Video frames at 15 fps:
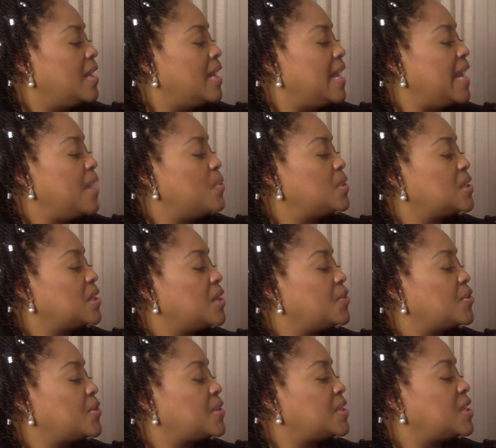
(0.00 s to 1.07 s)
He was
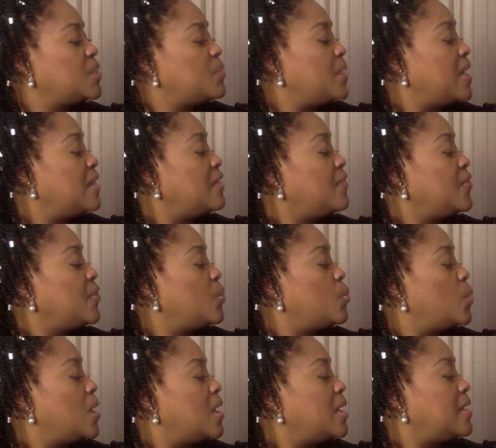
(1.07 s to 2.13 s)
under the spell of your
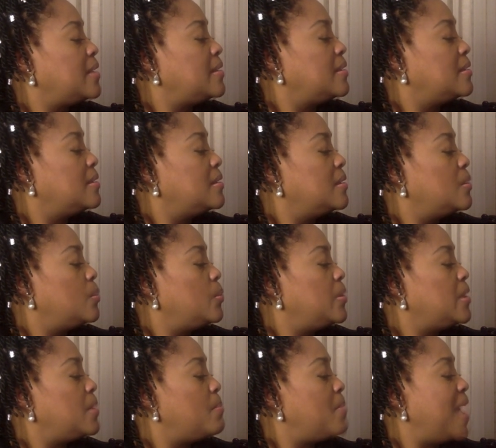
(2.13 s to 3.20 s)
wand.
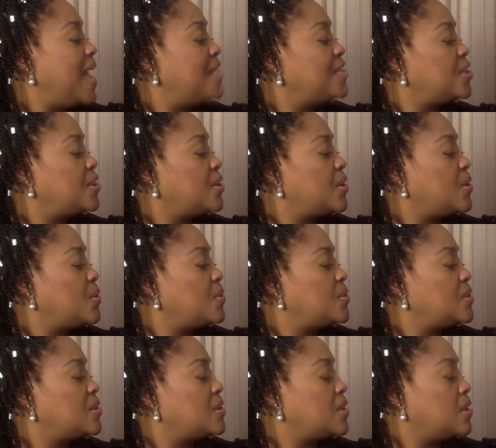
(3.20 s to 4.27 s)
When the magic
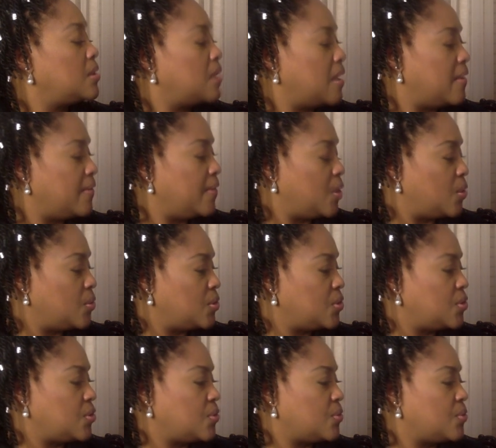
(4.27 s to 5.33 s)
goes, the love
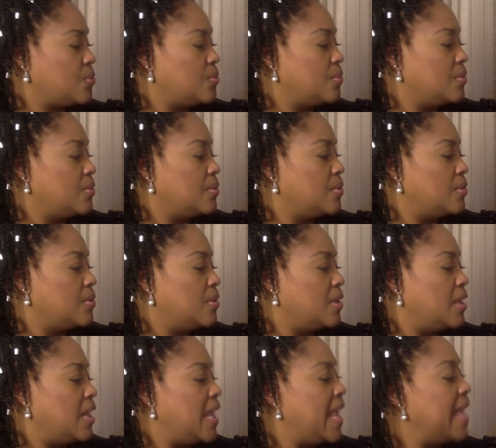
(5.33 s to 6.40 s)
goes too.
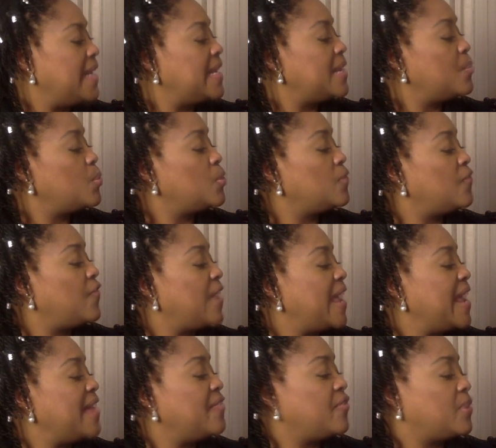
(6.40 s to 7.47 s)
And it will
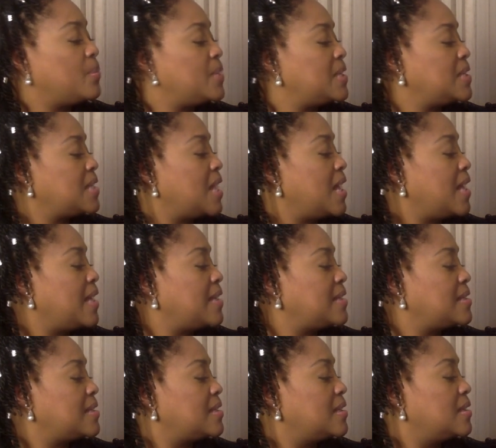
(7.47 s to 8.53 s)
fade from his
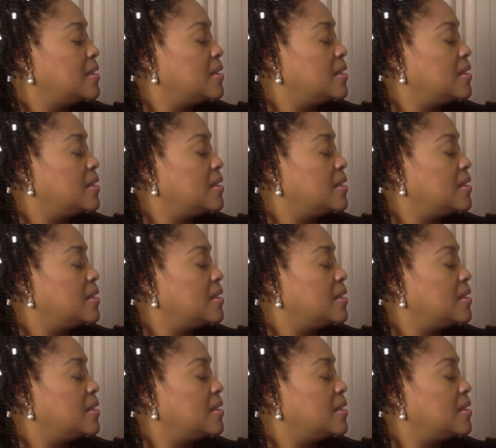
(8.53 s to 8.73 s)
eyes.